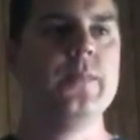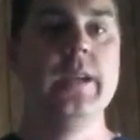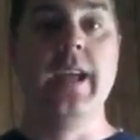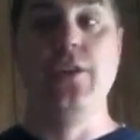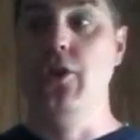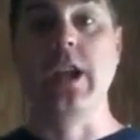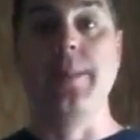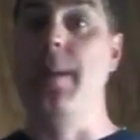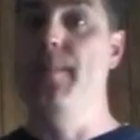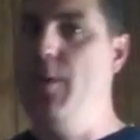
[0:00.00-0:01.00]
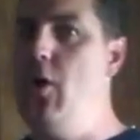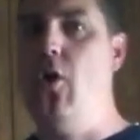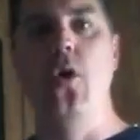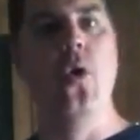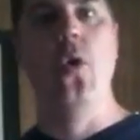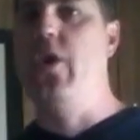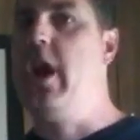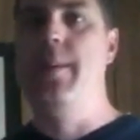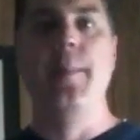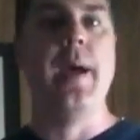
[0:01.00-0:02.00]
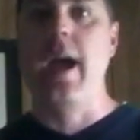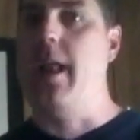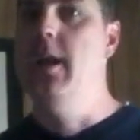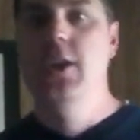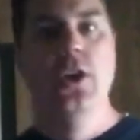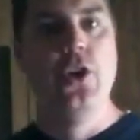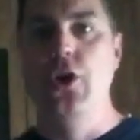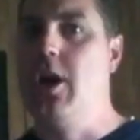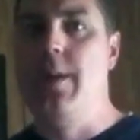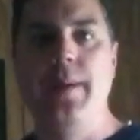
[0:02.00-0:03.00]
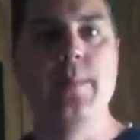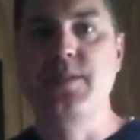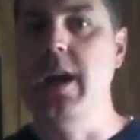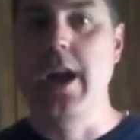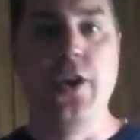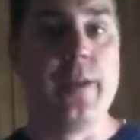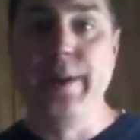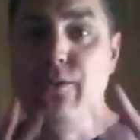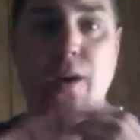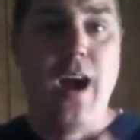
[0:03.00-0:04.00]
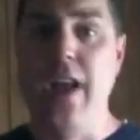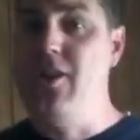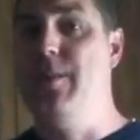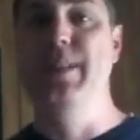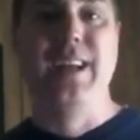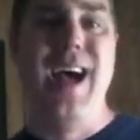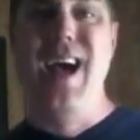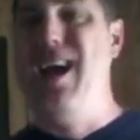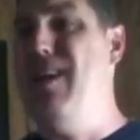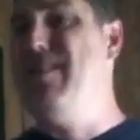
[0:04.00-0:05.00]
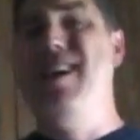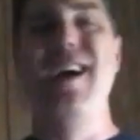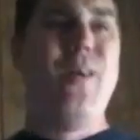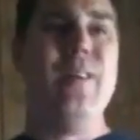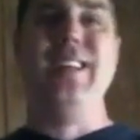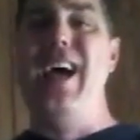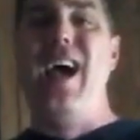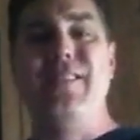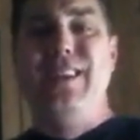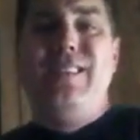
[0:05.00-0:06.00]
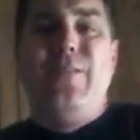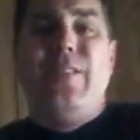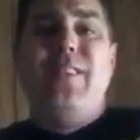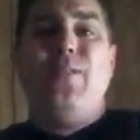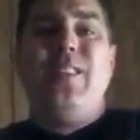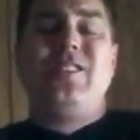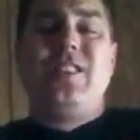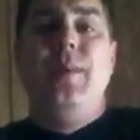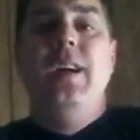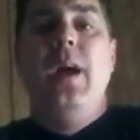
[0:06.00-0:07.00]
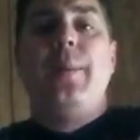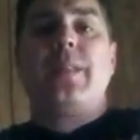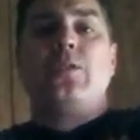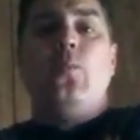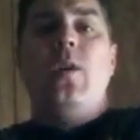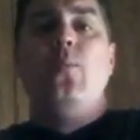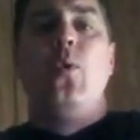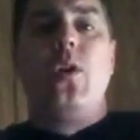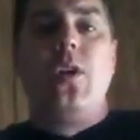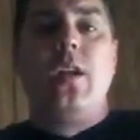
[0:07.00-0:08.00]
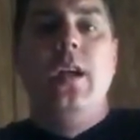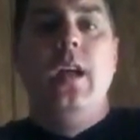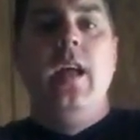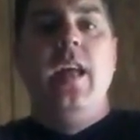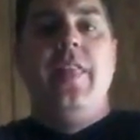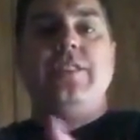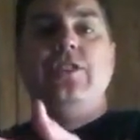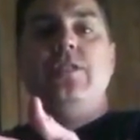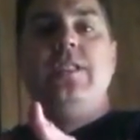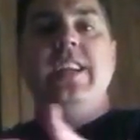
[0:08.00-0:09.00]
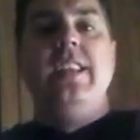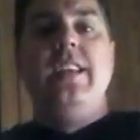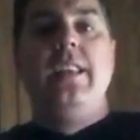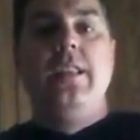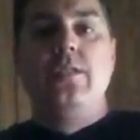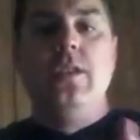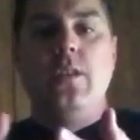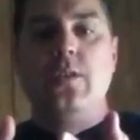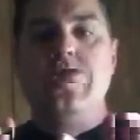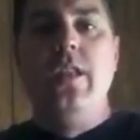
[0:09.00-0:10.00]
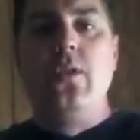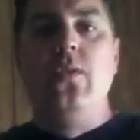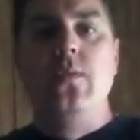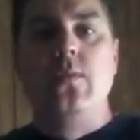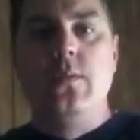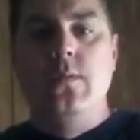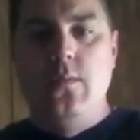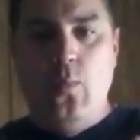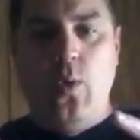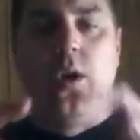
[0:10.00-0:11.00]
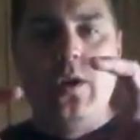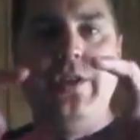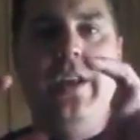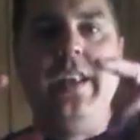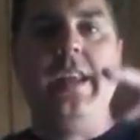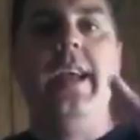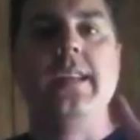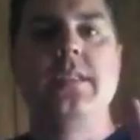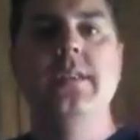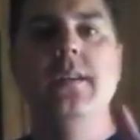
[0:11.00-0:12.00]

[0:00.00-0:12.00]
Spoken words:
And you're going to be, you're going to be mad. You're going to be upset. You're going to be crying. You're going to be like, oh, no, we left. Oh, no, we don't have no relationship. But there's one word that you didn't, there's a little word you didn't get.